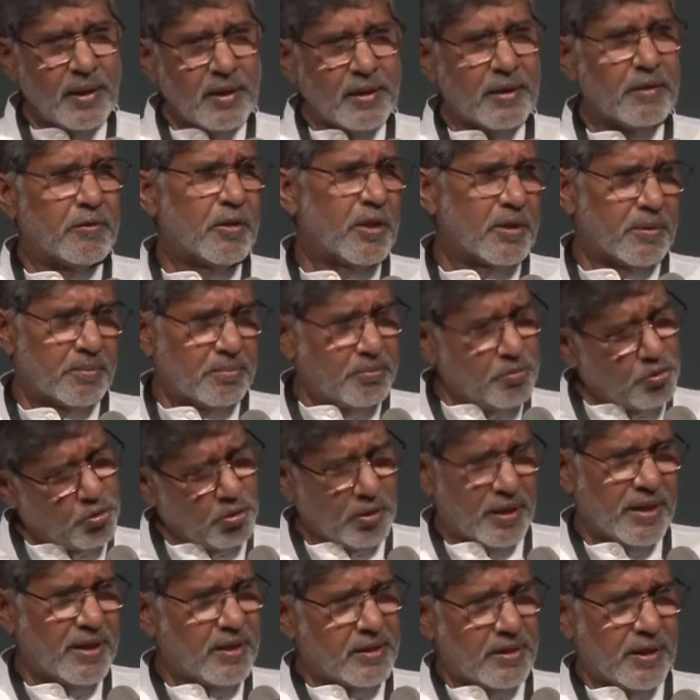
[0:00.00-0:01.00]
They were
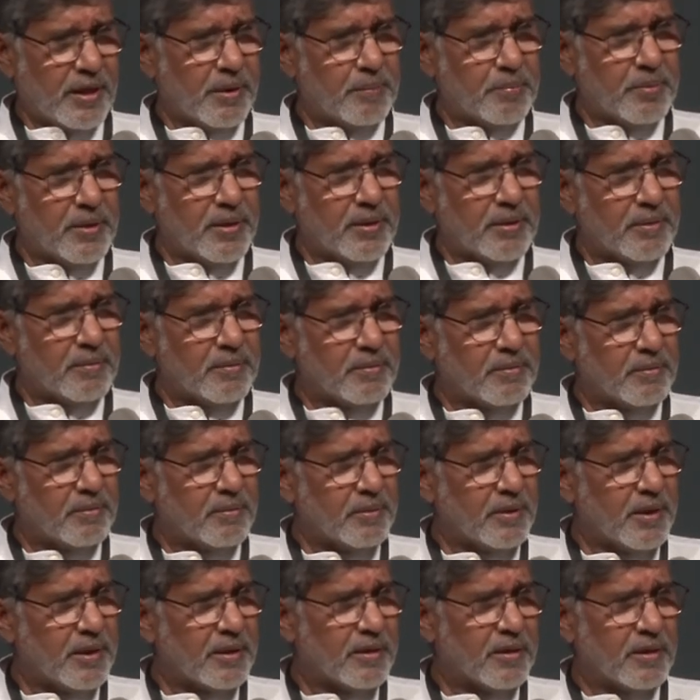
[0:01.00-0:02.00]
joyous, happy.
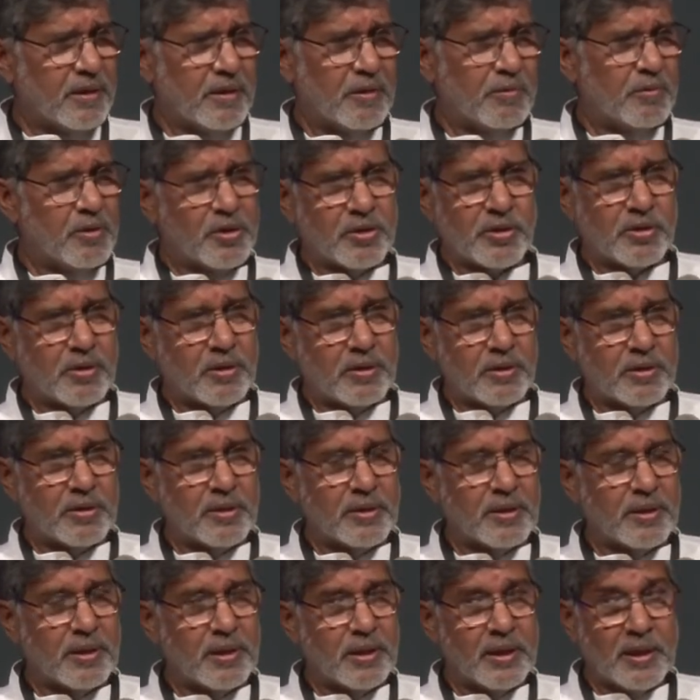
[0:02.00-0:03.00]
That girl was
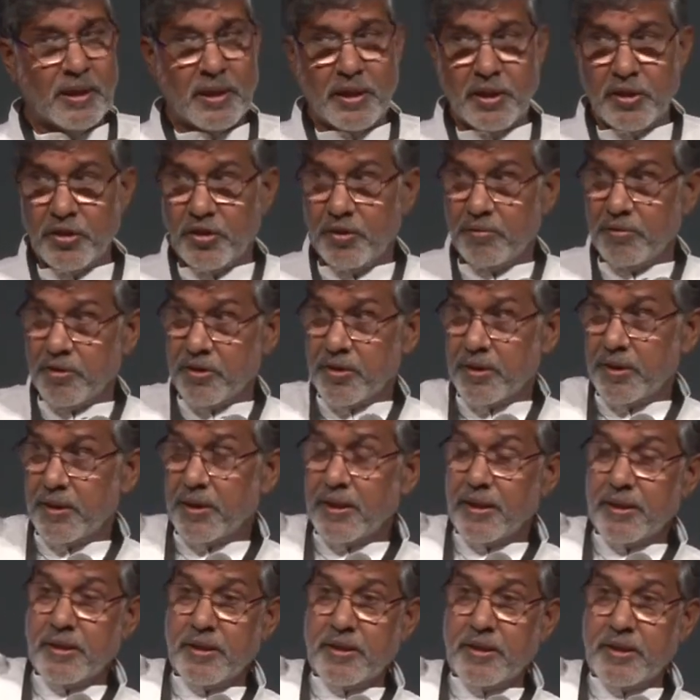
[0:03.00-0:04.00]
not. She was
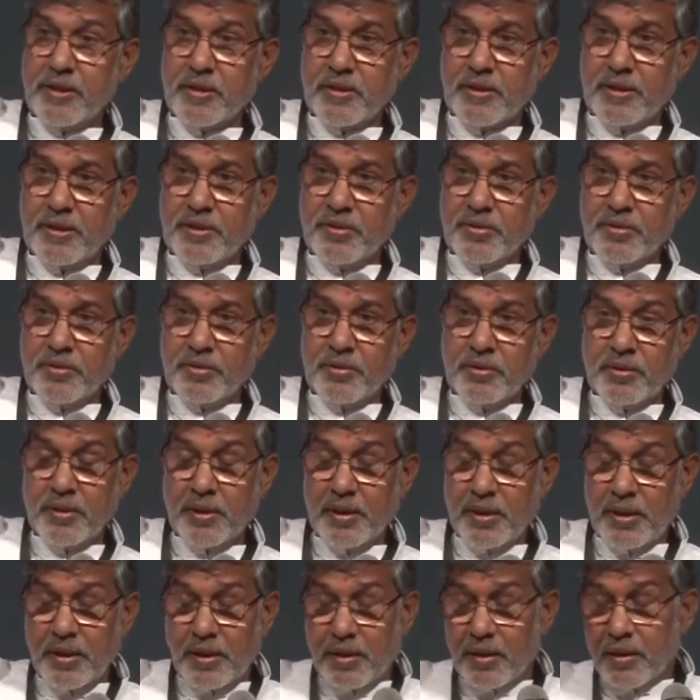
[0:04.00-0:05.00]
sitting at a distance,
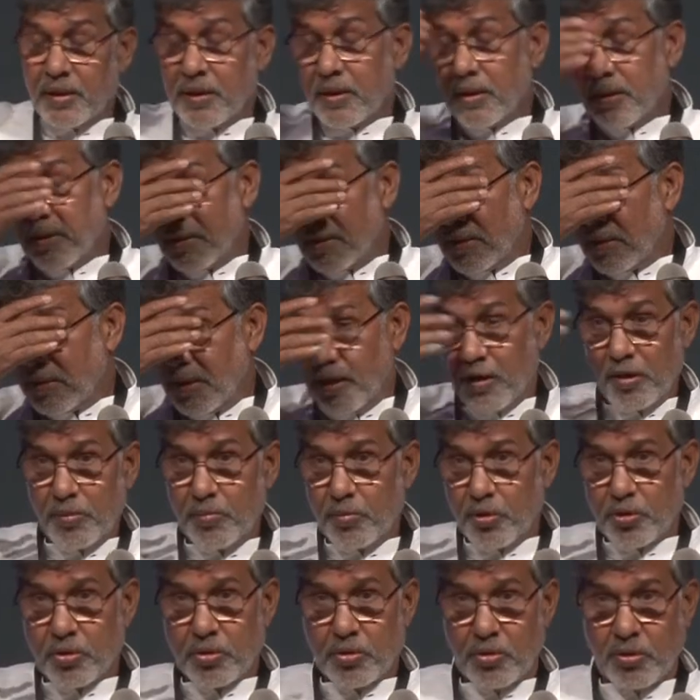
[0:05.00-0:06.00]

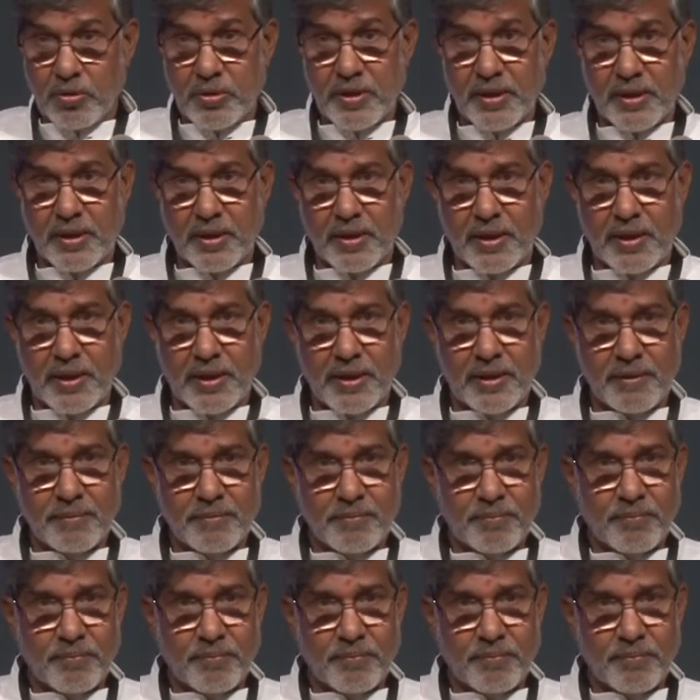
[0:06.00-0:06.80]
almost closing her eye.